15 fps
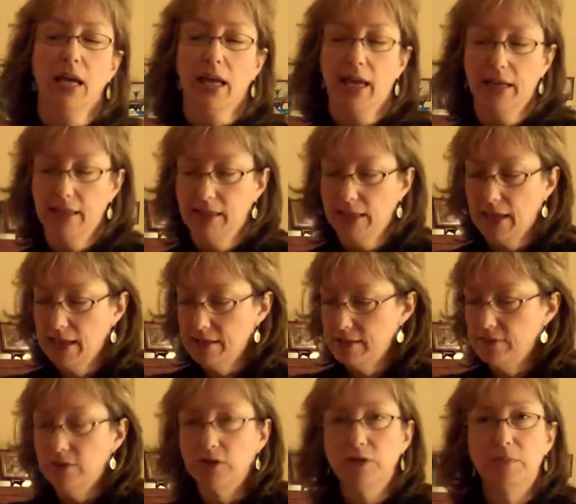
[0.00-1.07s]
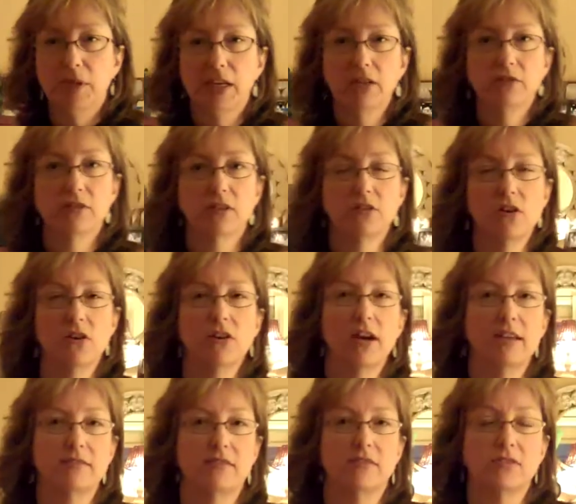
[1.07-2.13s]
And in the case of Illuminatrix, her
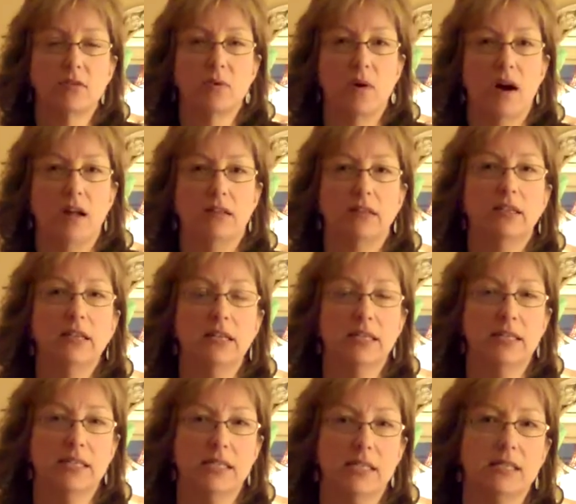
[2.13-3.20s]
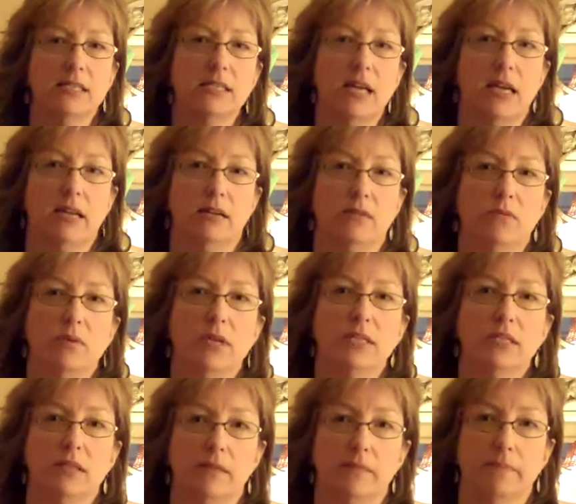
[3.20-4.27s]
essence quality is insight and
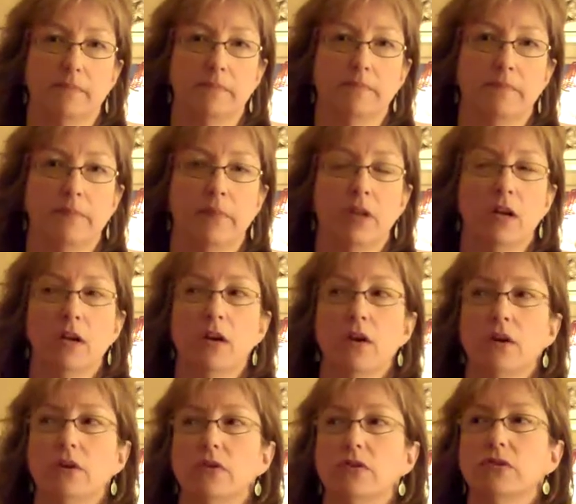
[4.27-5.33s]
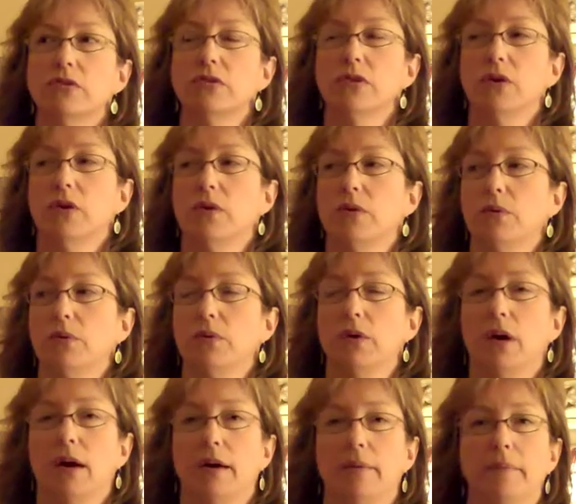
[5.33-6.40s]
wisdom. So,
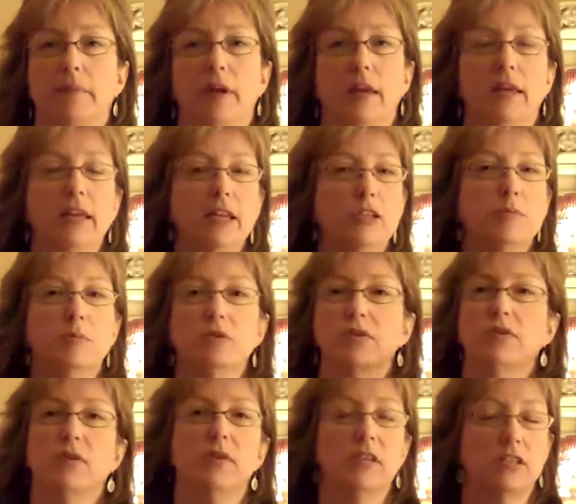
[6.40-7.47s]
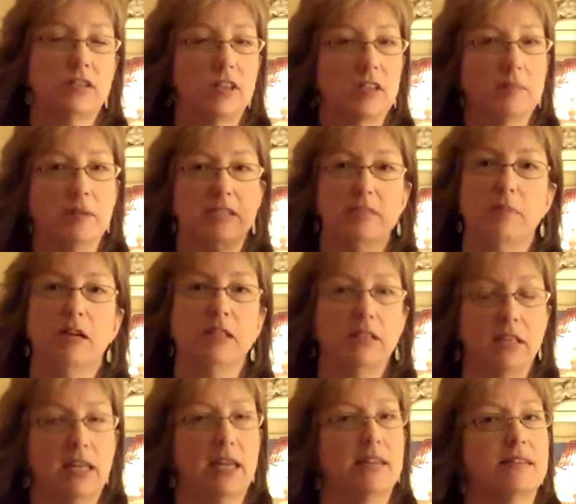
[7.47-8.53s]
and each persona is going to be
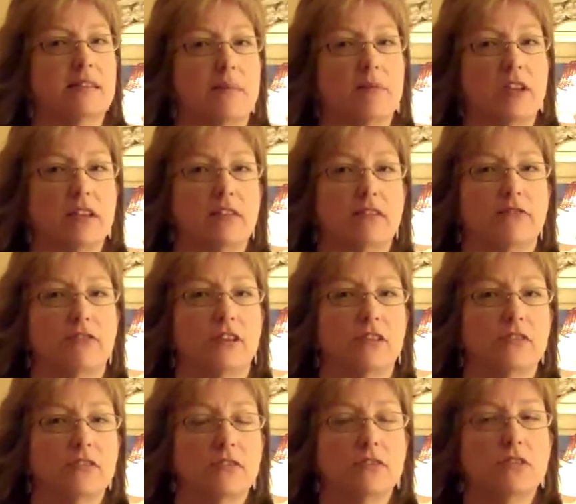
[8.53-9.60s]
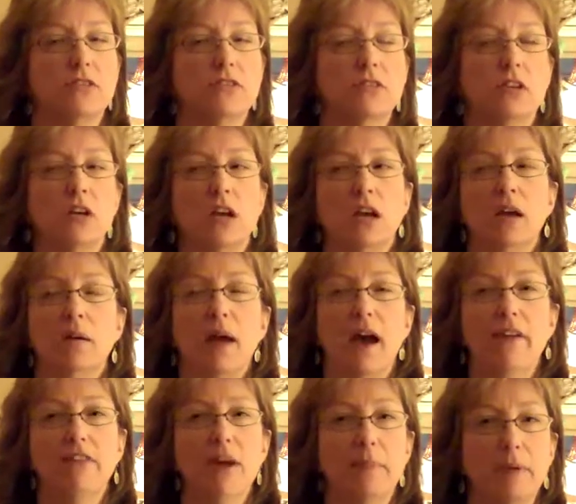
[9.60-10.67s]
smuggling in something different. So just
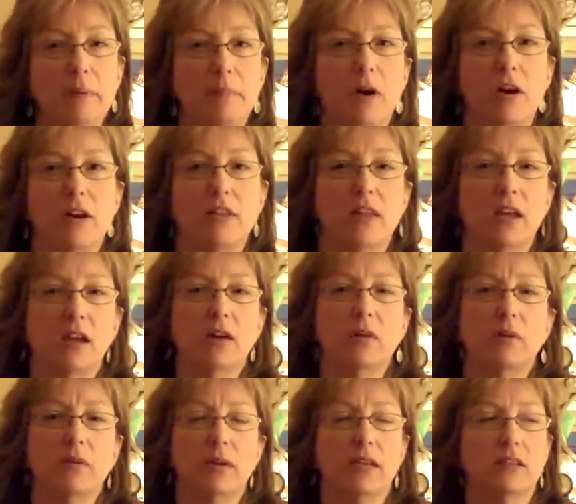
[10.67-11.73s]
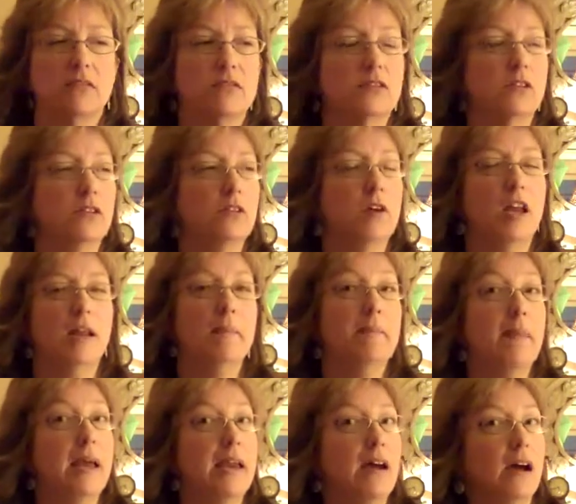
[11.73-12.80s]
have that be part of the inquiry. And it
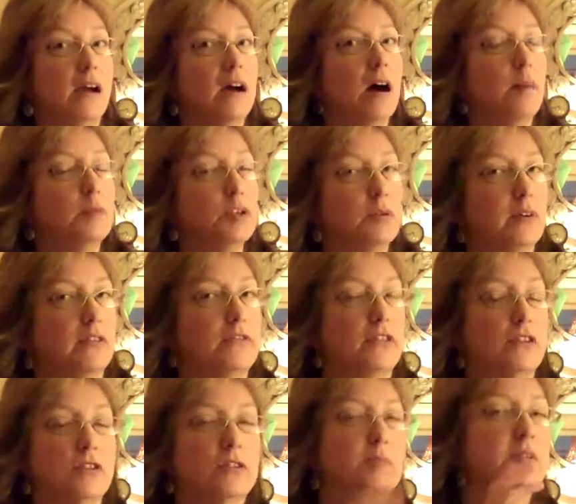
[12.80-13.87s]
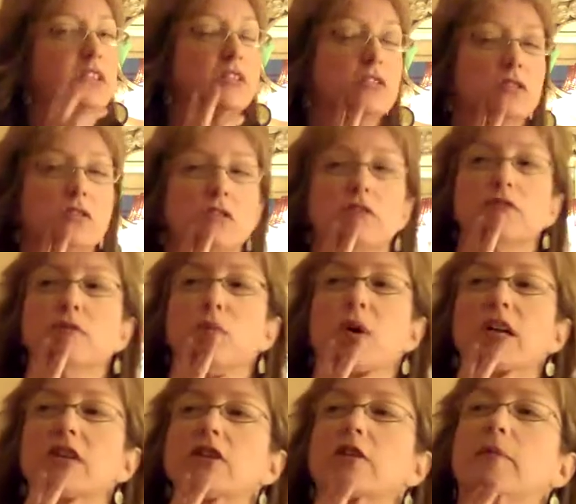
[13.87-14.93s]
may not come to you at first, but just sort of
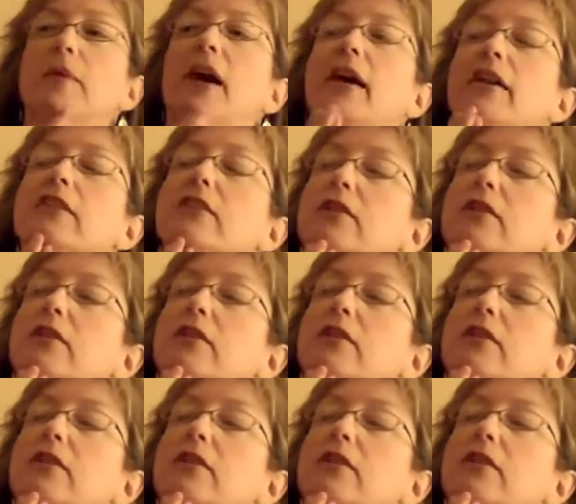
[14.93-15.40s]
wonder about it.